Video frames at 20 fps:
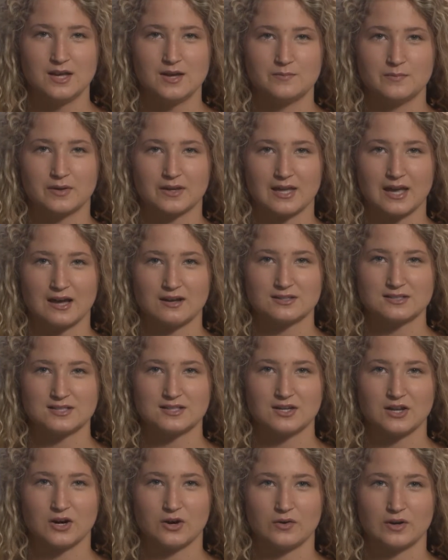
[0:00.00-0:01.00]
Miguel
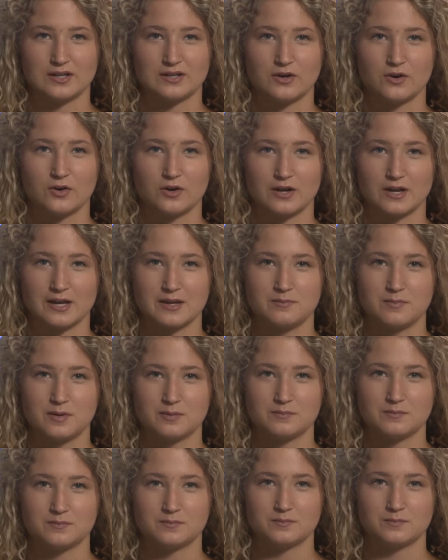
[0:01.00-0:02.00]
Sano and Jorge
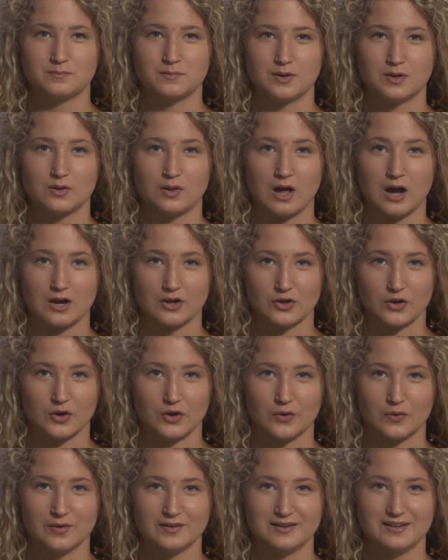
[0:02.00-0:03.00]

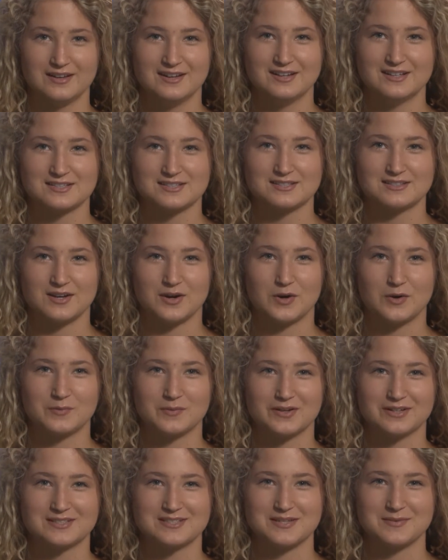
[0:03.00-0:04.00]
Polanco
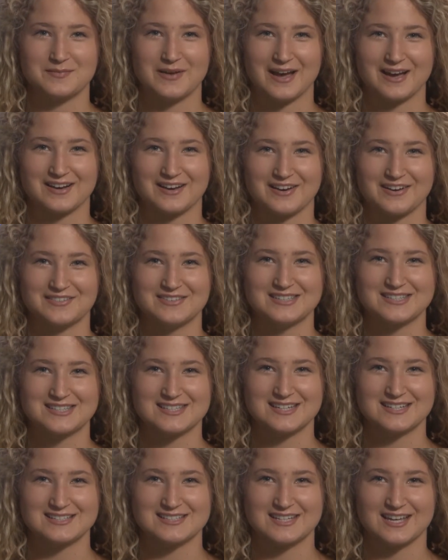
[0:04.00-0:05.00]
homered to back Erwin
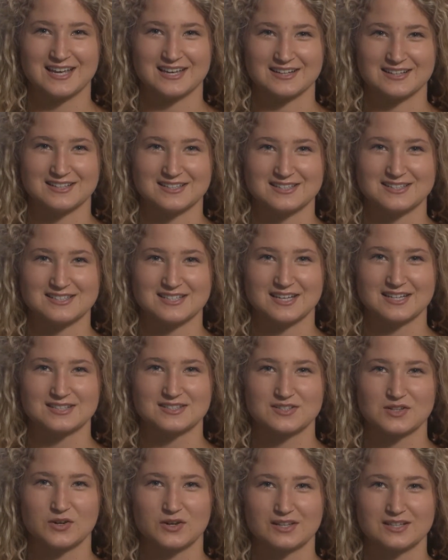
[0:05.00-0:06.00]
Santana's six
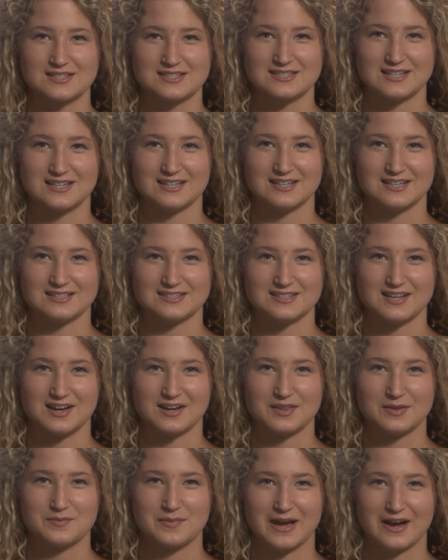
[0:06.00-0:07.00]
scoreless innings
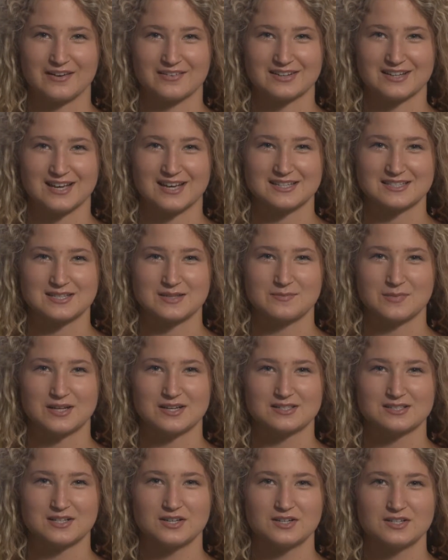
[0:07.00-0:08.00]
on the mound as the
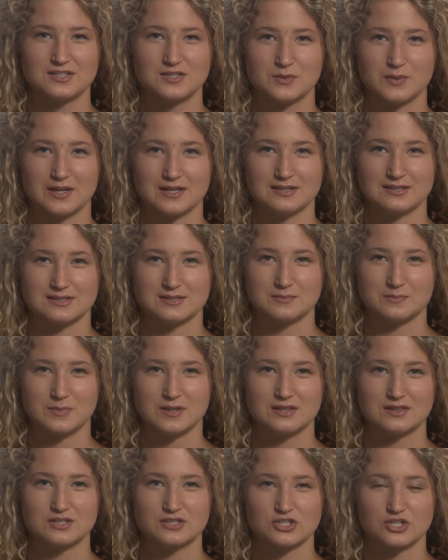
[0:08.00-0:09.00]
Minnesota Twins
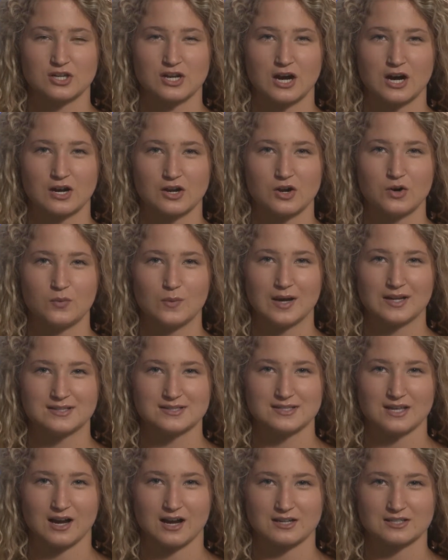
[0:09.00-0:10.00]
beat the Chicago White
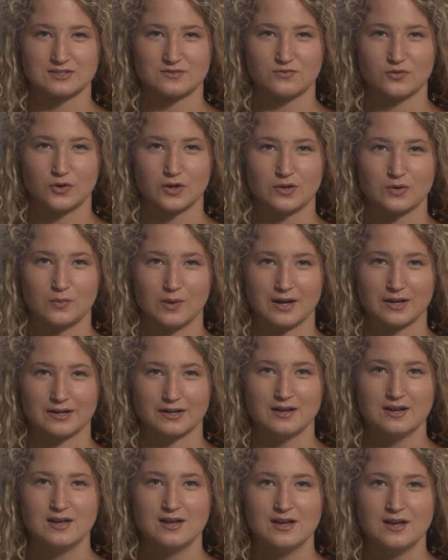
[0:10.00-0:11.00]
Sox 4-1
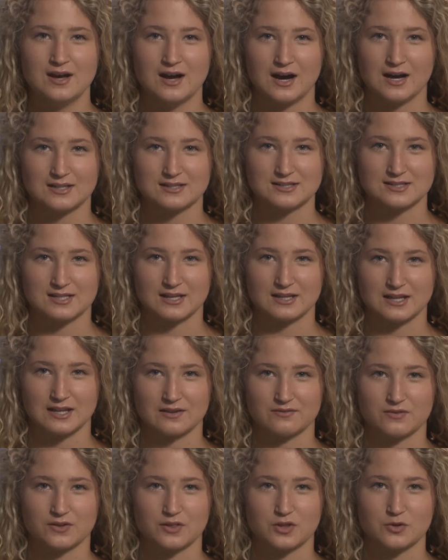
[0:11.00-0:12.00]
on Sunday
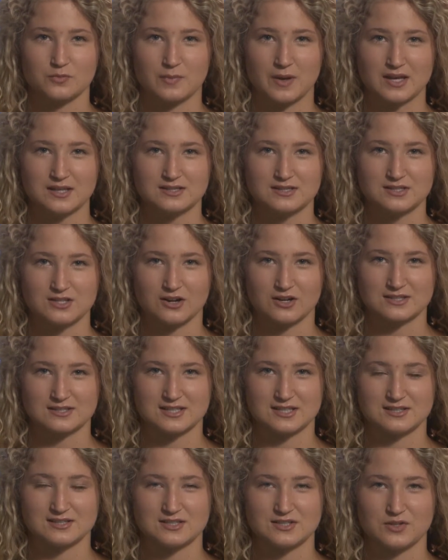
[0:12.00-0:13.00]
for their best start
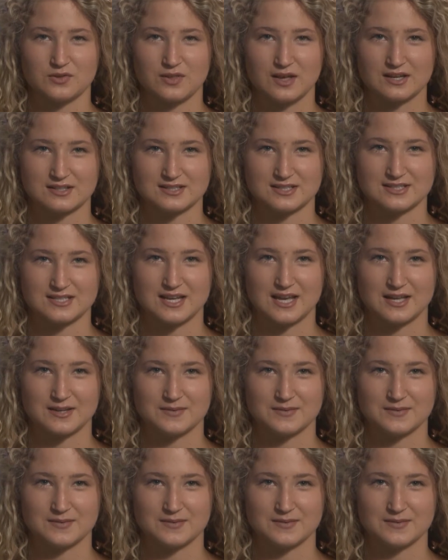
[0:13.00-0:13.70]
since 2010.